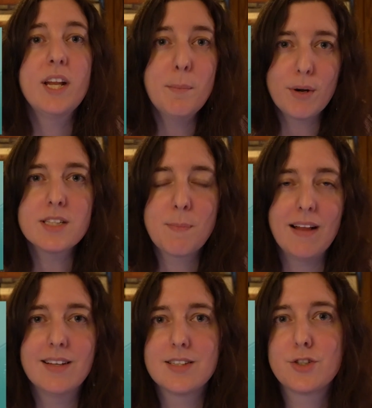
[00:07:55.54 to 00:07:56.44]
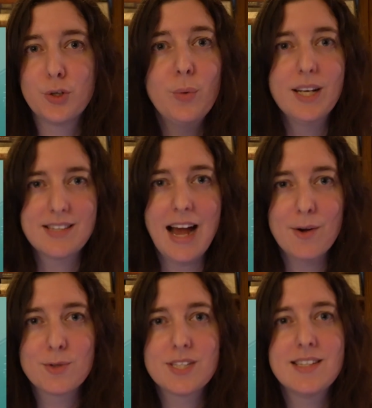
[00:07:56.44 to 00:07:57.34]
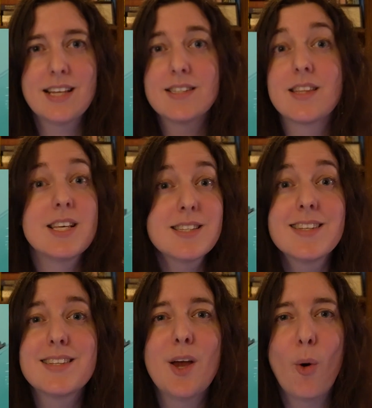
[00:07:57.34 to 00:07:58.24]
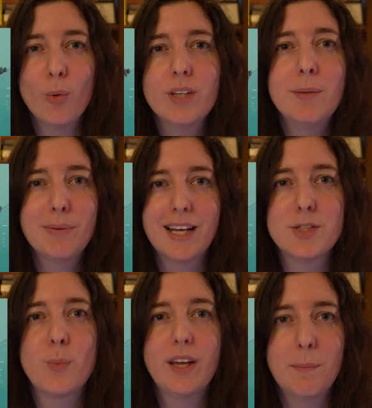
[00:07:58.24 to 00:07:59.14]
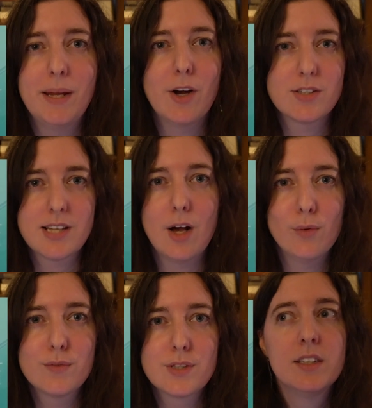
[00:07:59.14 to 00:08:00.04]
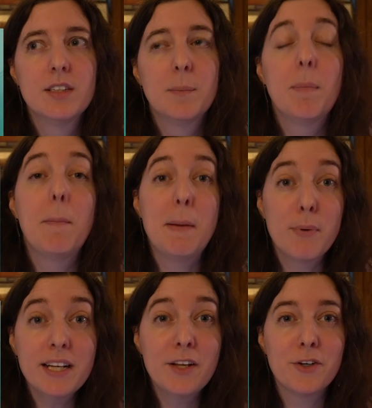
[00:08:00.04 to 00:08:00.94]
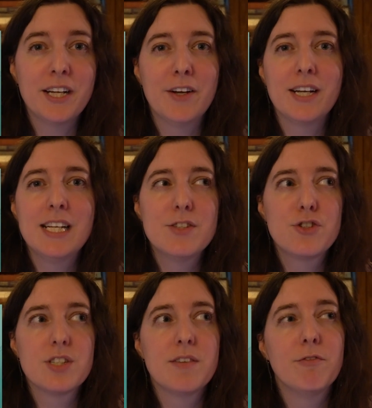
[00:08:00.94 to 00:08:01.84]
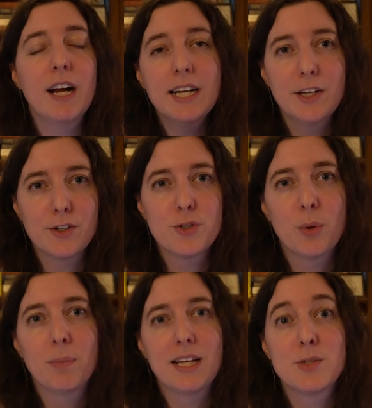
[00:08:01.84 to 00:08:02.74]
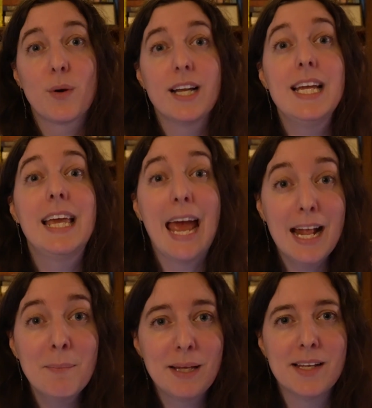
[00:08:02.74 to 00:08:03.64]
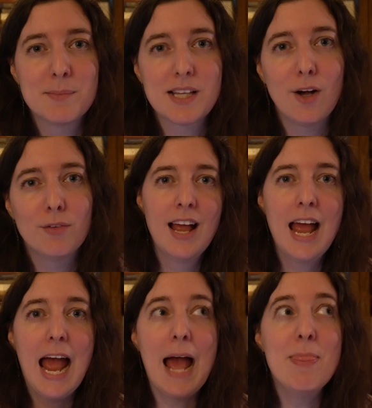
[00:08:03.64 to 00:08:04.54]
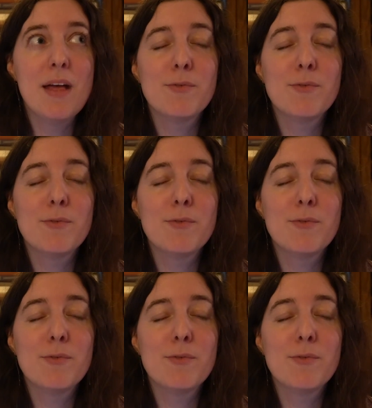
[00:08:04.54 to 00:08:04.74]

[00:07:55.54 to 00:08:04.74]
he brings Bella to his house, he says this is the only place we can be ourselves. But by bringing her here, he is just inviting her to a place where he can be himself and then